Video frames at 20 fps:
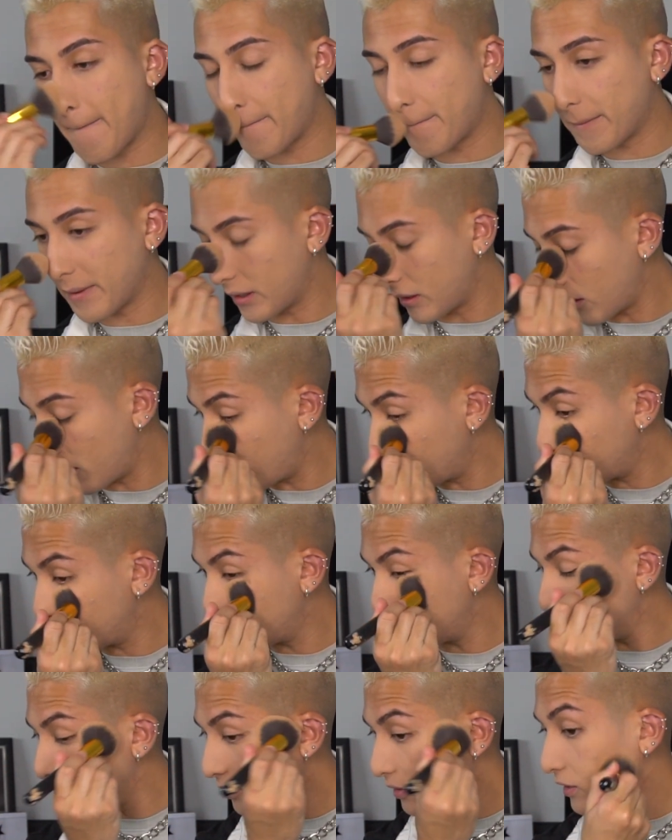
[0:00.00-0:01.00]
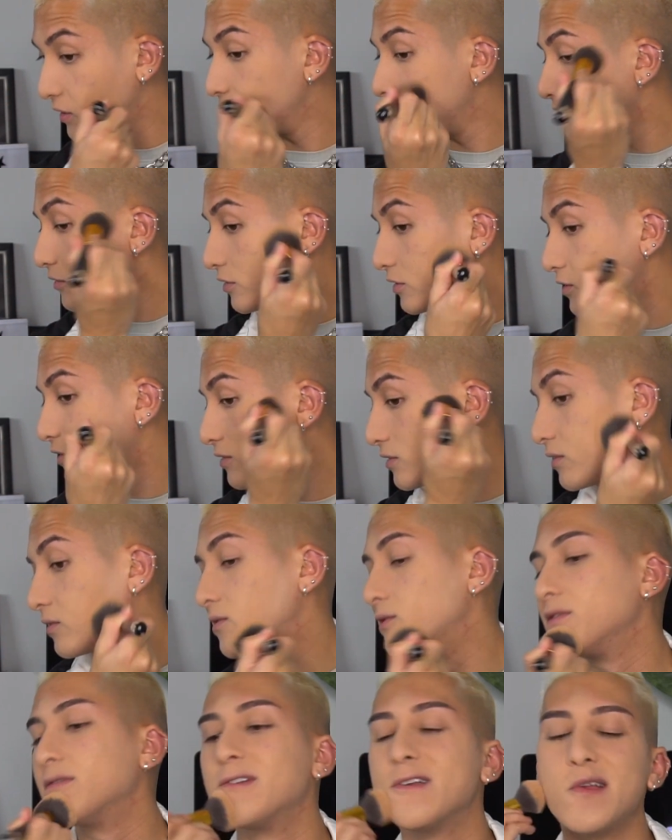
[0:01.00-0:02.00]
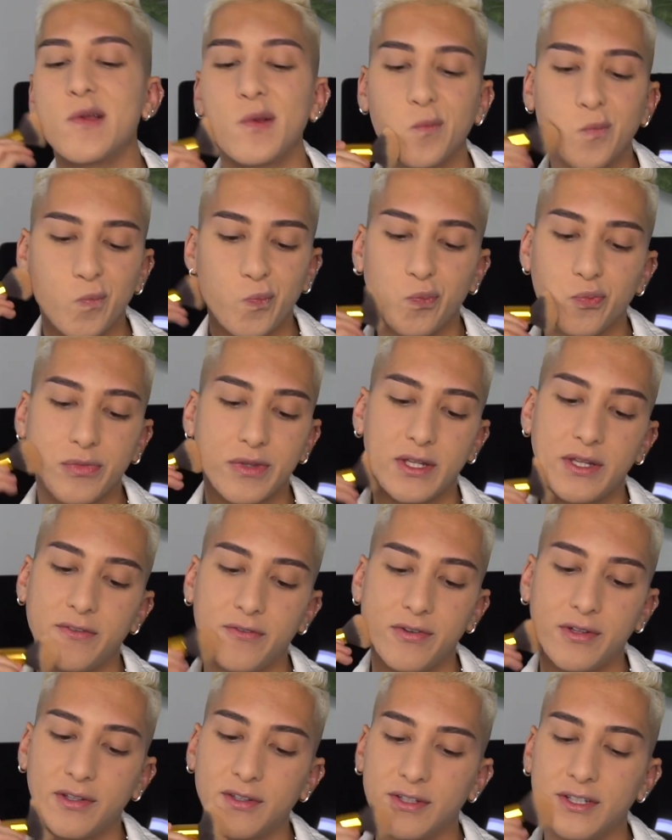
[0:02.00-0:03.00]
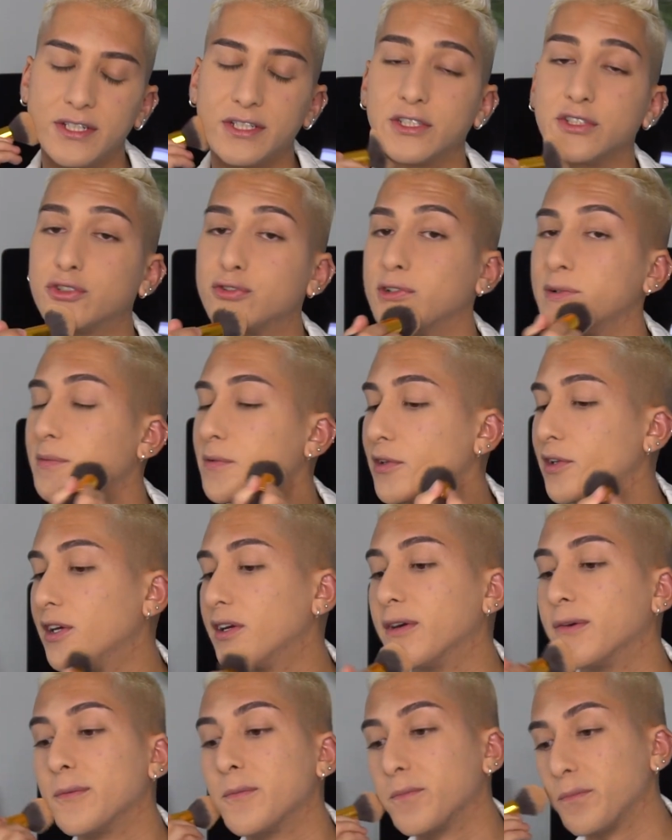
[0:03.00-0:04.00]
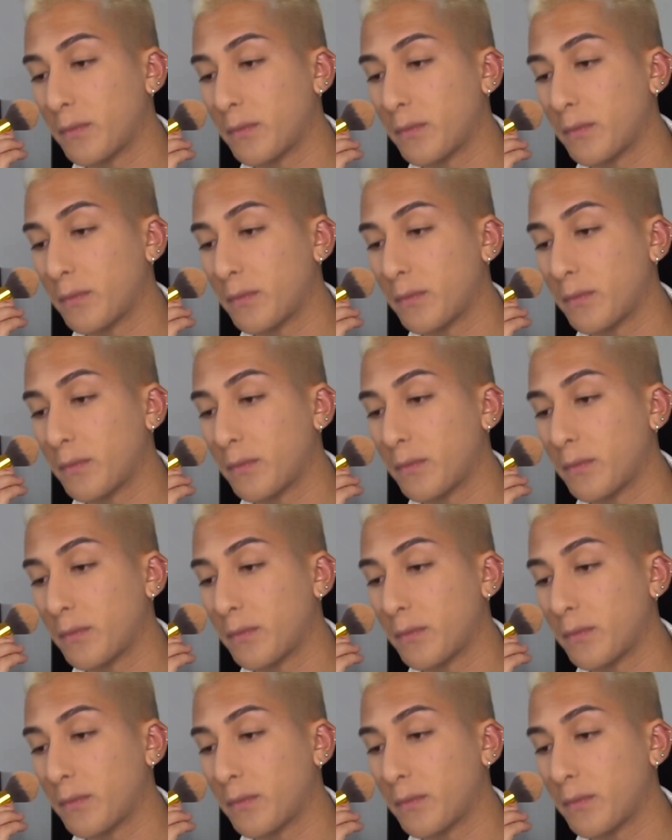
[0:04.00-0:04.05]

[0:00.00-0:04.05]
like all in one place. Just evenly distribute it.